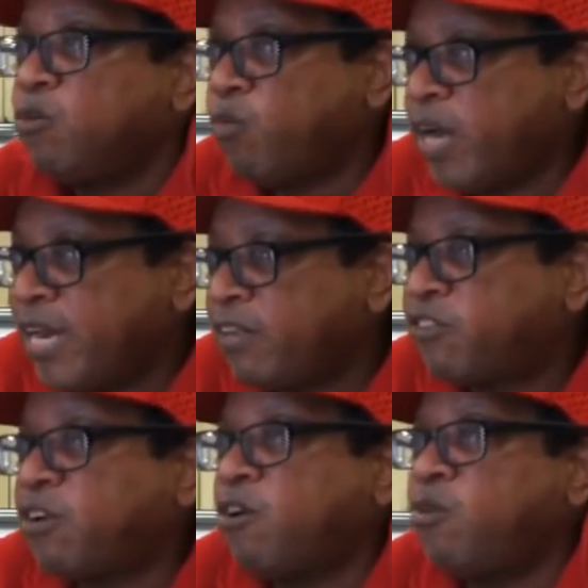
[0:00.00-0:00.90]
where
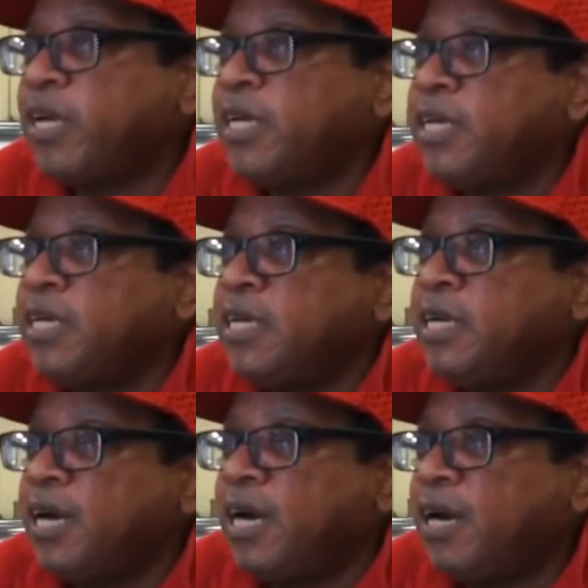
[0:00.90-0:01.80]
that's going.
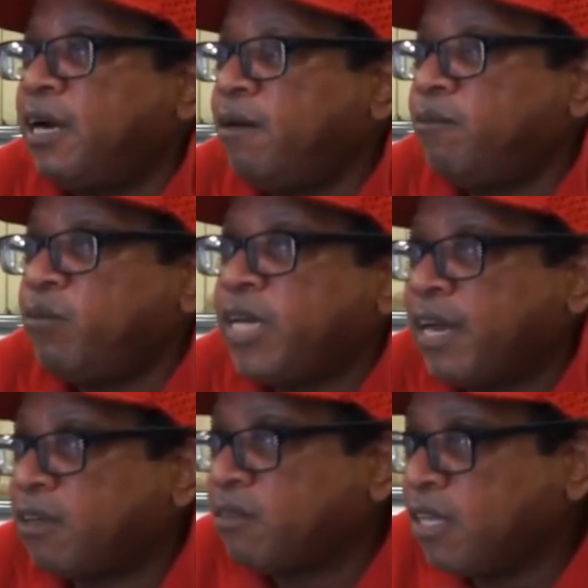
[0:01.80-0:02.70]
Um, we
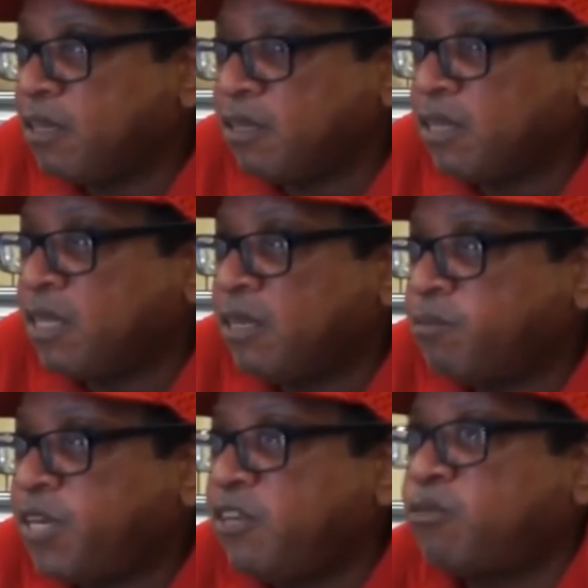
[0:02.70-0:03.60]
got the, the
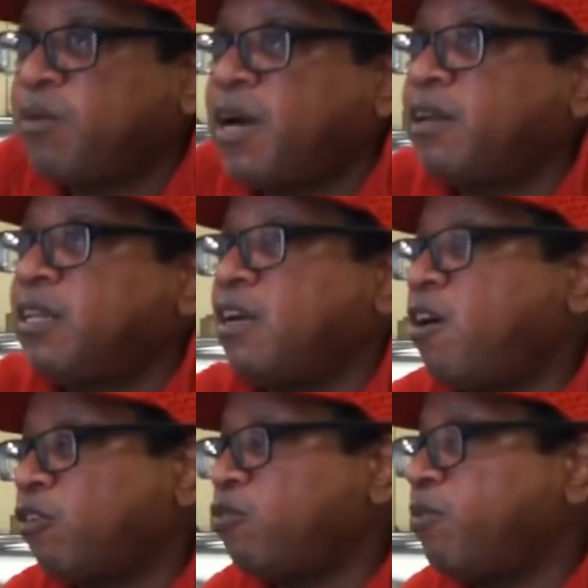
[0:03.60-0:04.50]
piece by the
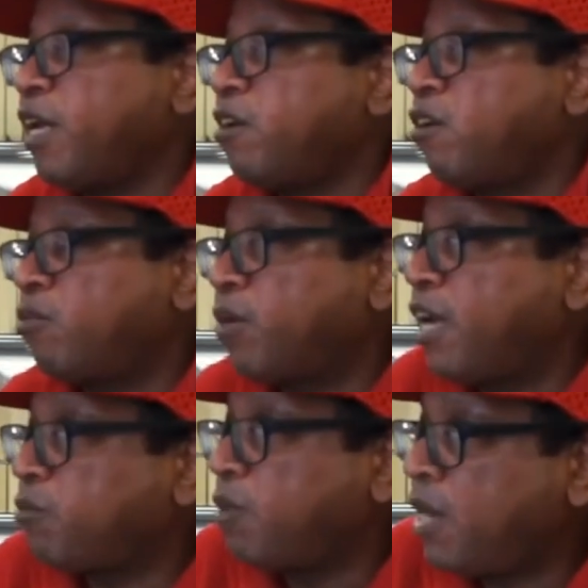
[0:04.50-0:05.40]
article by the Honorable
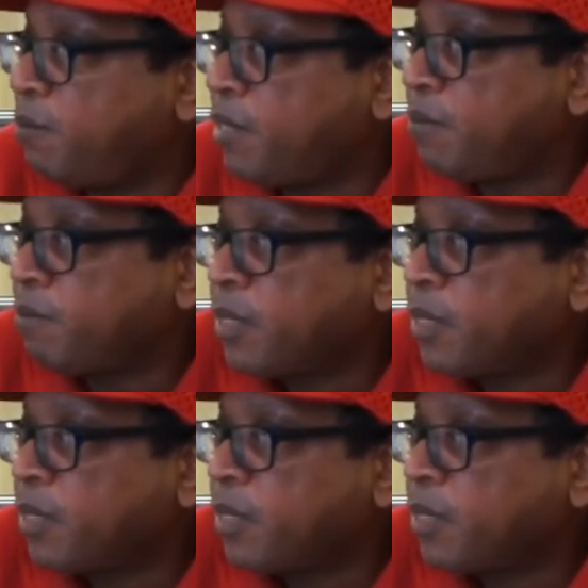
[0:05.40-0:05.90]
Elijah Muhammad,